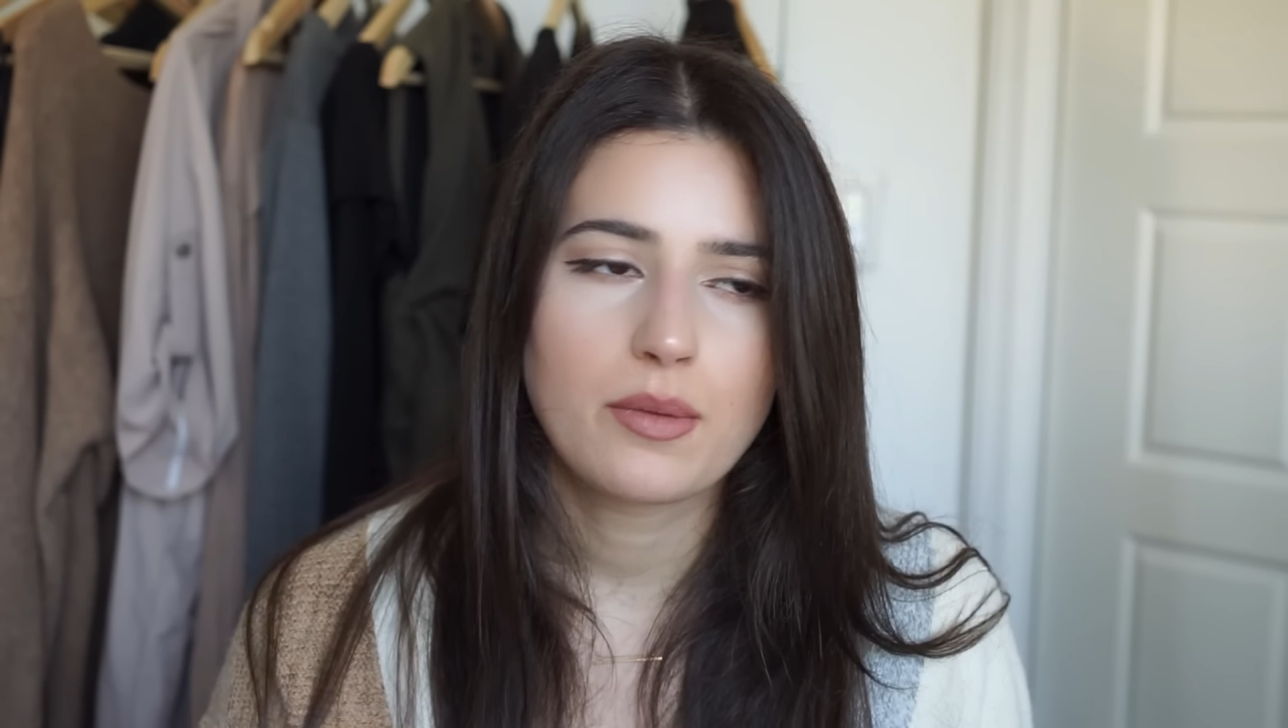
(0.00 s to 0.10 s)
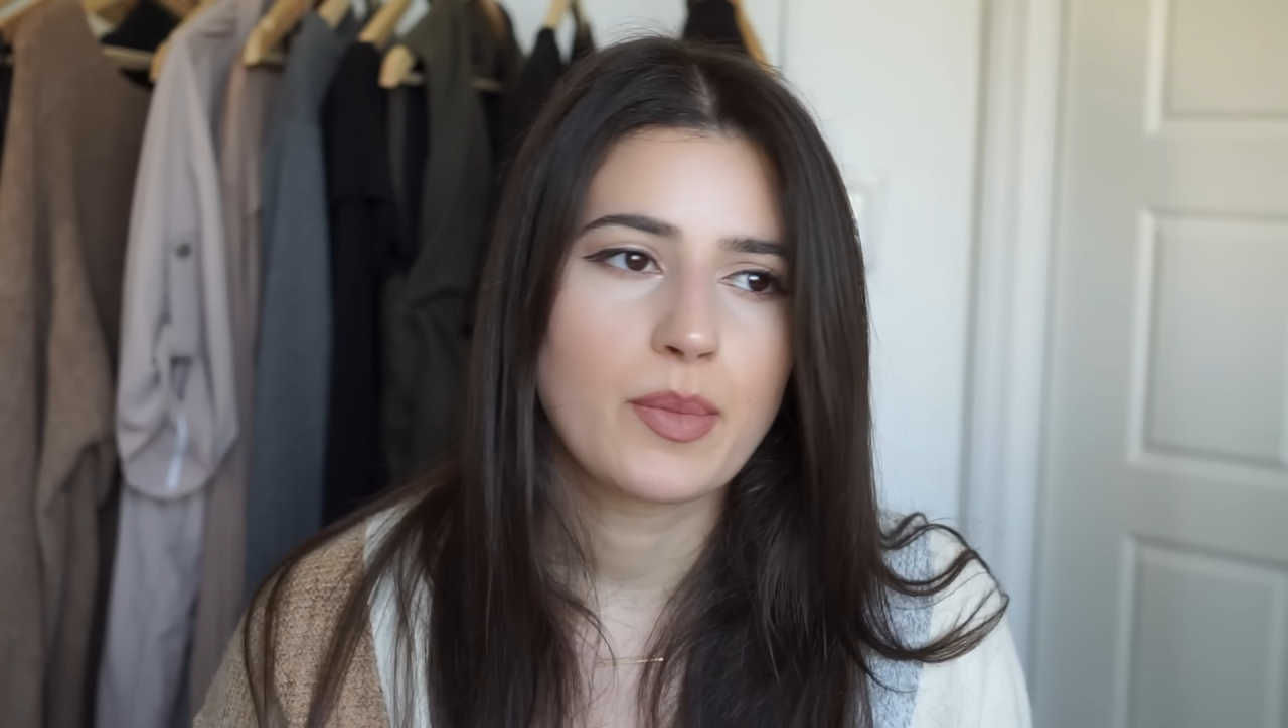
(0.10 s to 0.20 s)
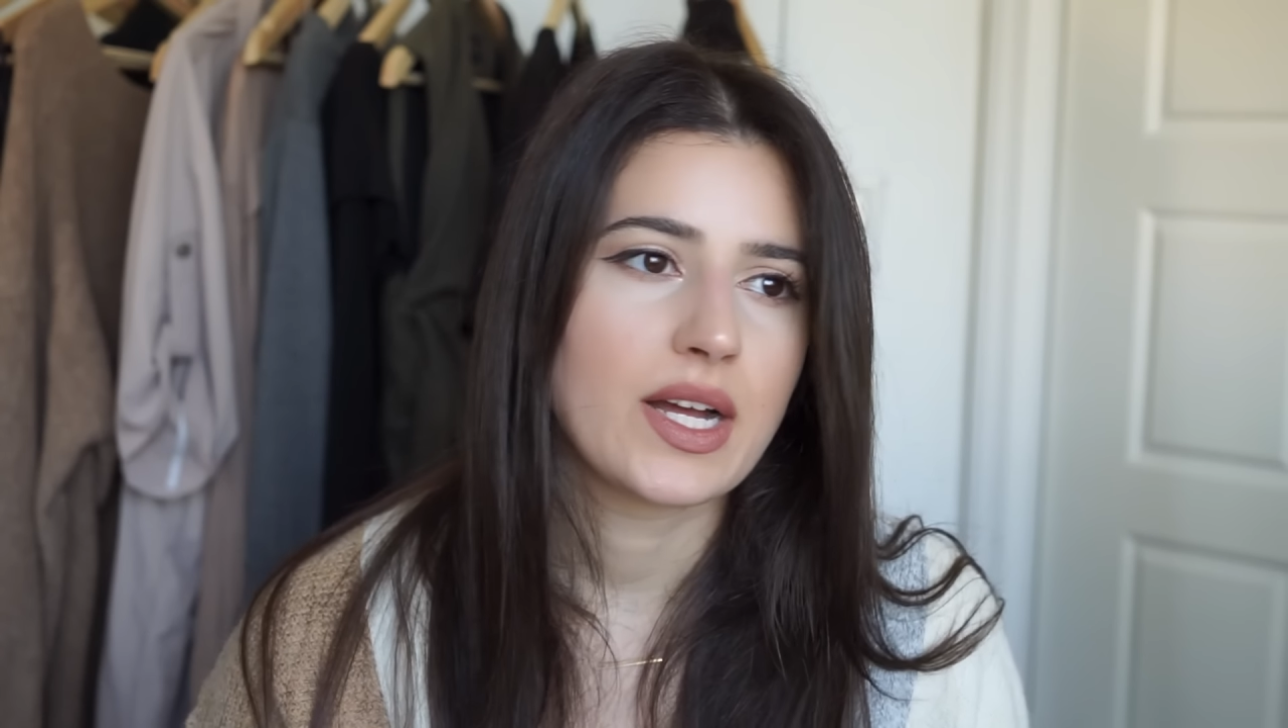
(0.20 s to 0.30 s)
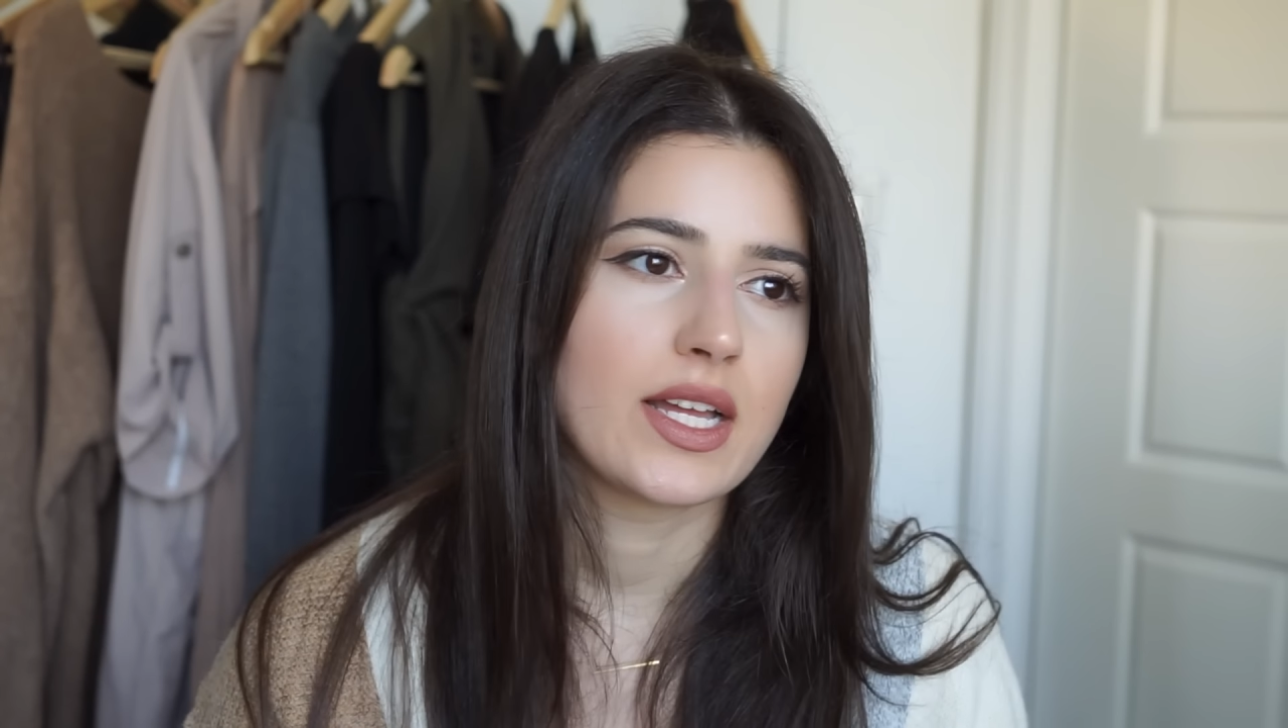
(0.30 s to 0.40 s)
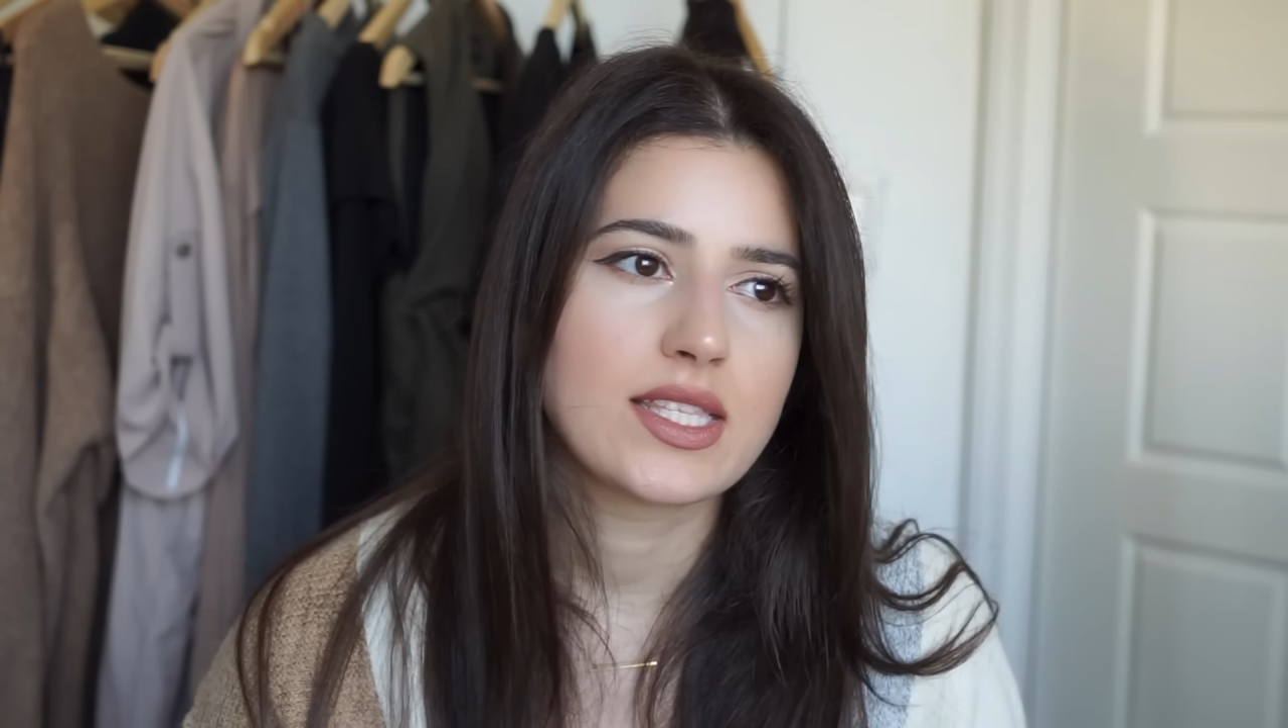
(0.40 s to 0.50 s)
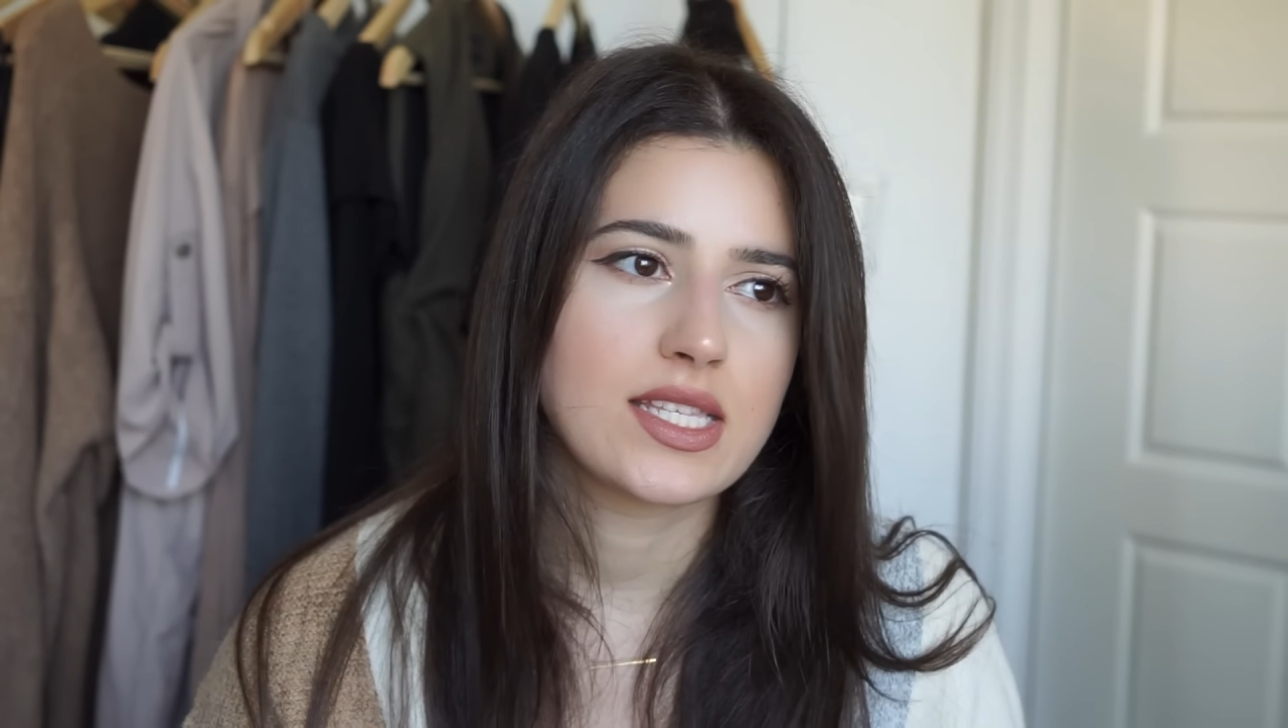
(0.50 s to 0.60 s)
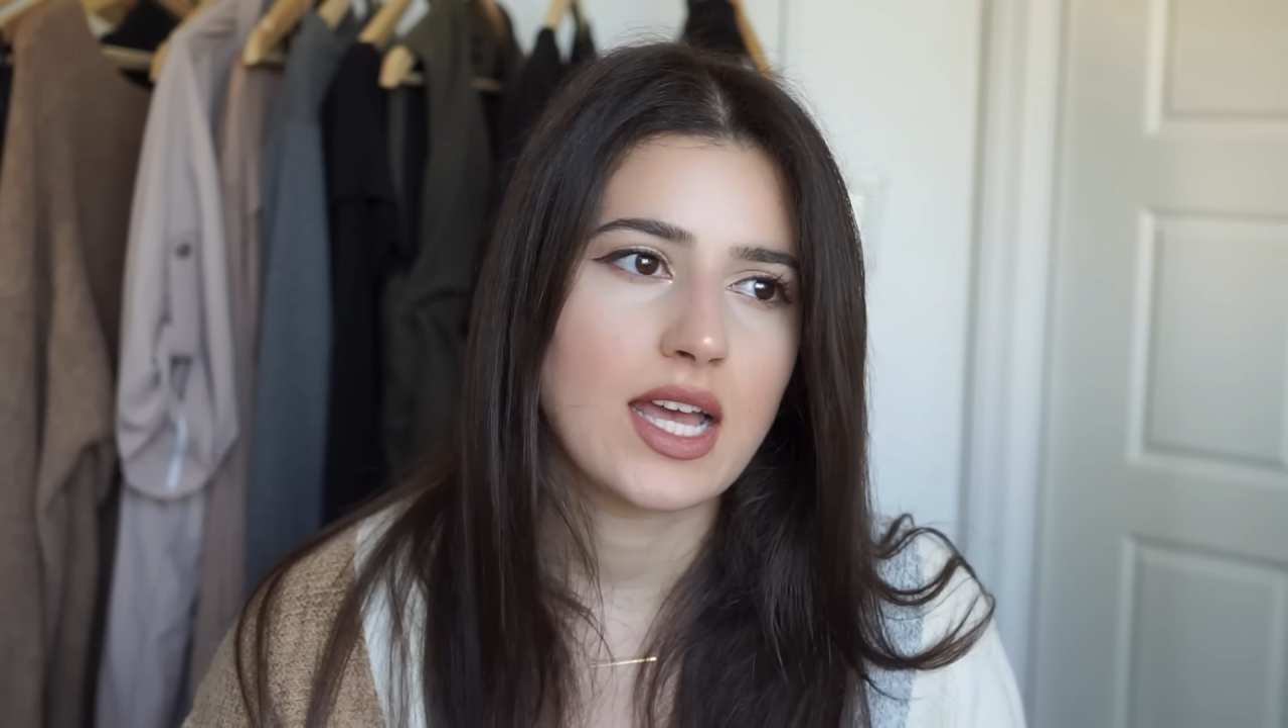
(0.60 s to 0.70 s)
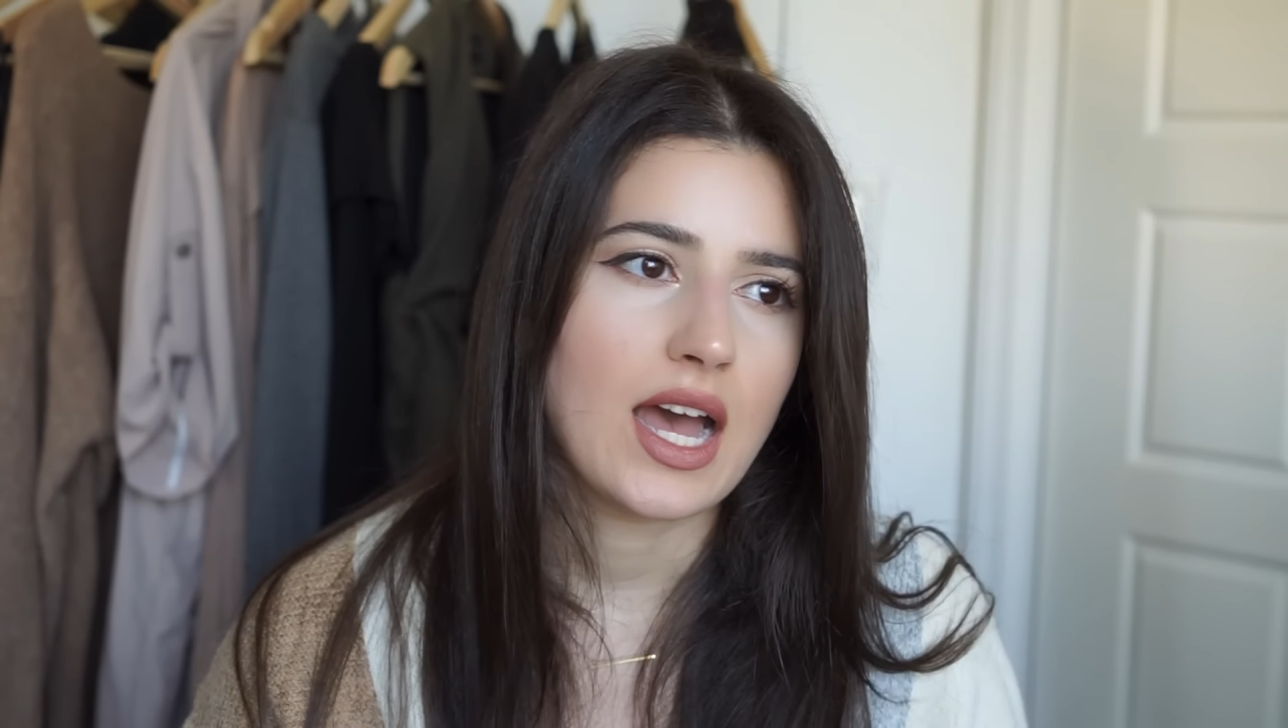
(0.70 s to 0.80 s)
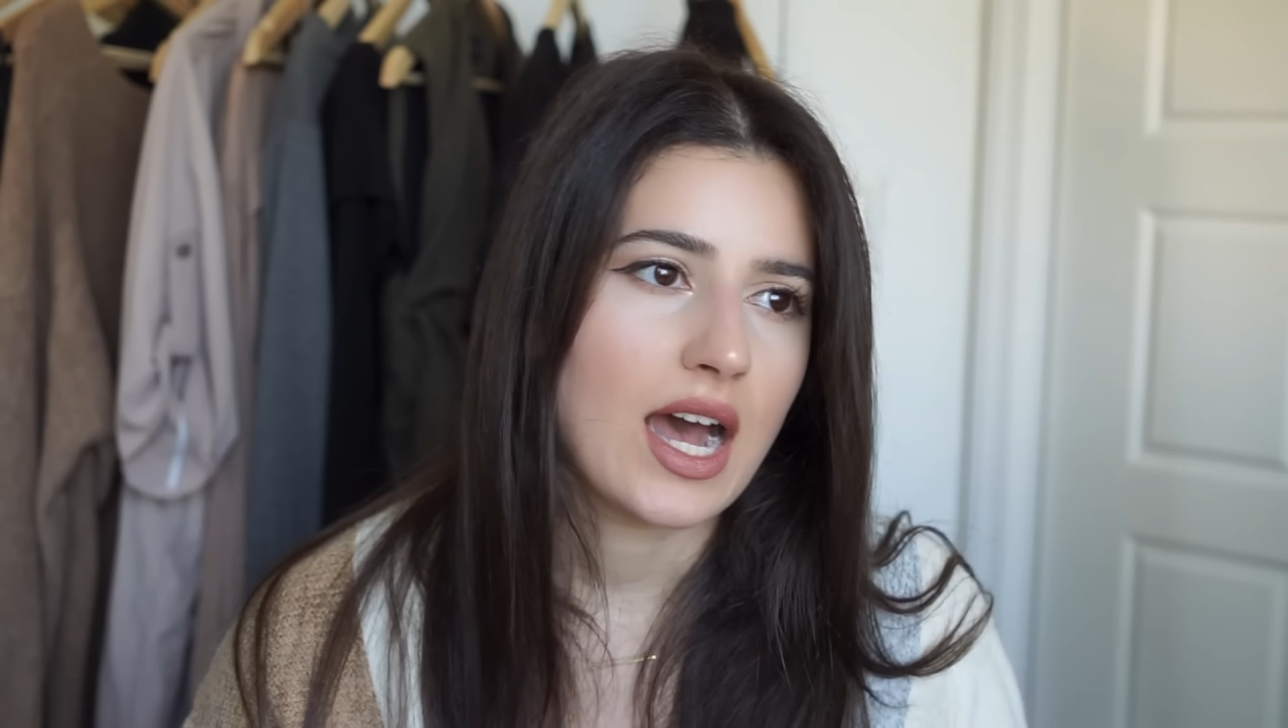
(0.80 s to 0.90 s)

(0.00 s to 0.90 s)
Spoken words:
but